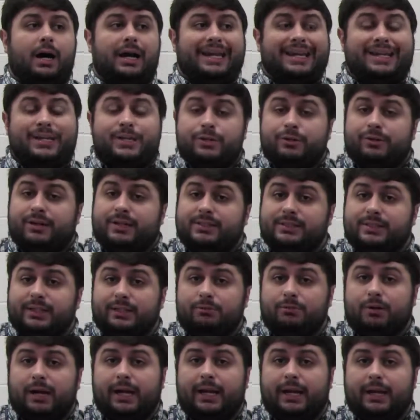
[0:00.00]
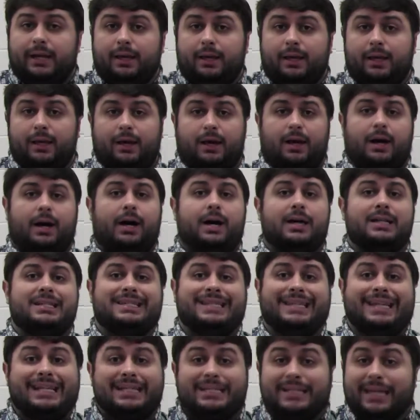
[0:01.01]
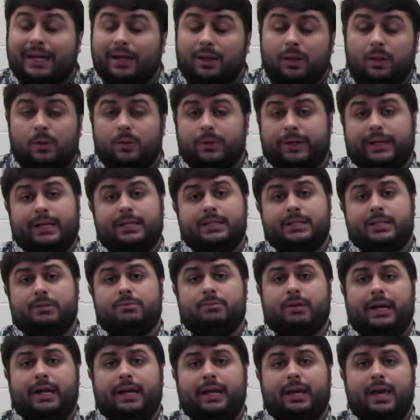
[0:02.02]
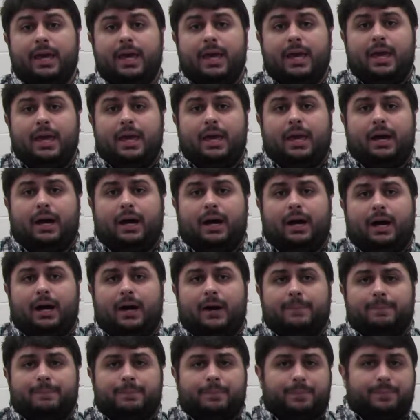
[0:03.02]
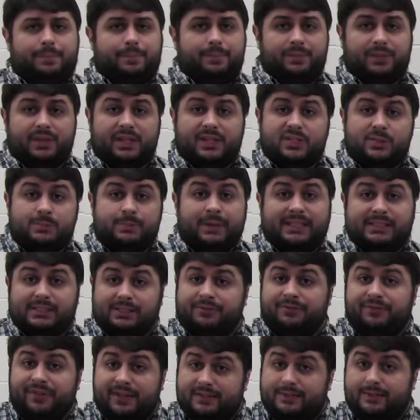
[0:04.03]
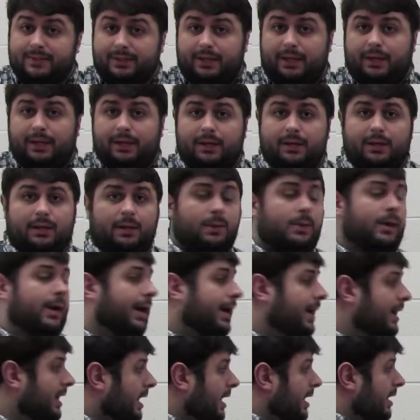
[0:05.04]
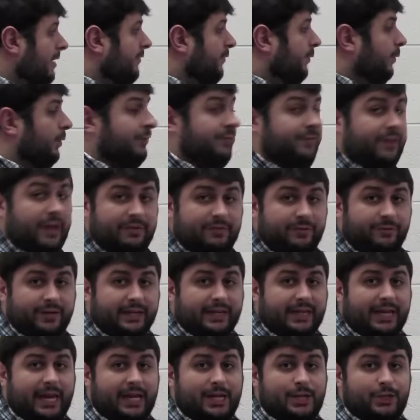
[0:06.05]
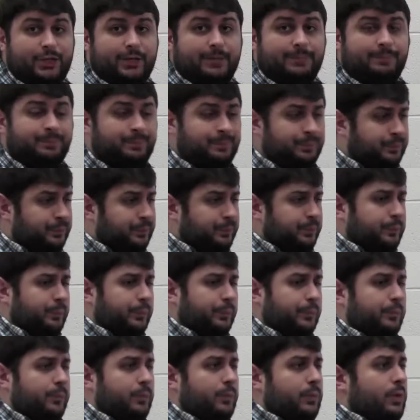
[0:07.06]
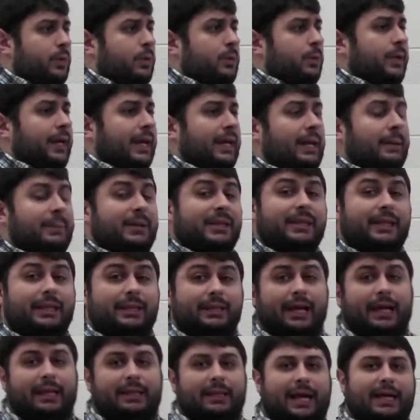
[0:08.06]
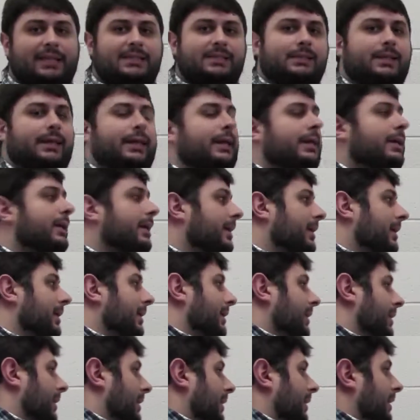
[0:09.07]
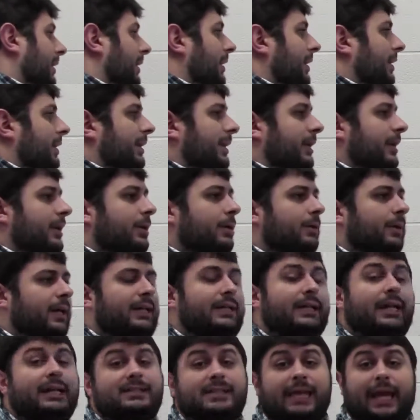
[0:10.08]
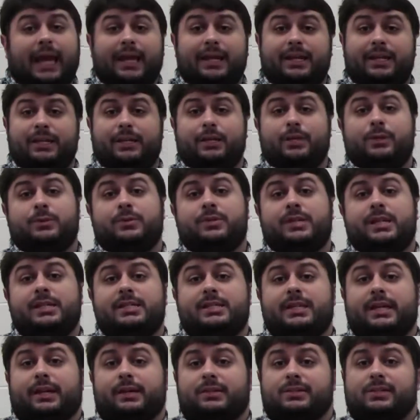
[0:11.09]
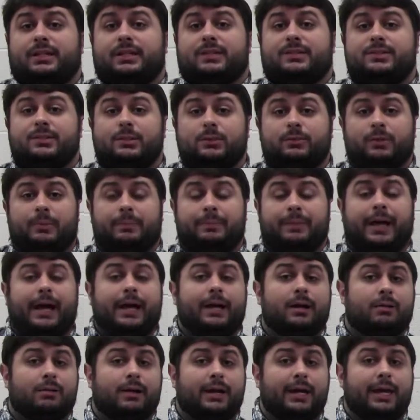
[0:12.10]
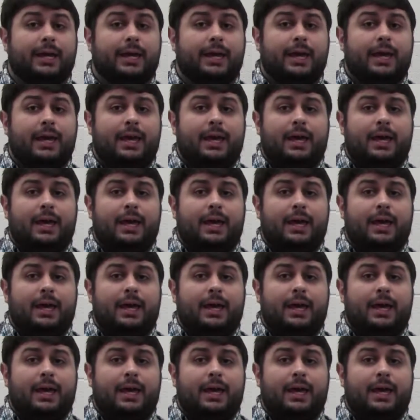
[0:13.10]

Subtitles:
interesting writing, detail-oriented writing, specificity. Okay, for a favorite vacation. Okay, I mean that's like, that's handing you details on a silver platter, right?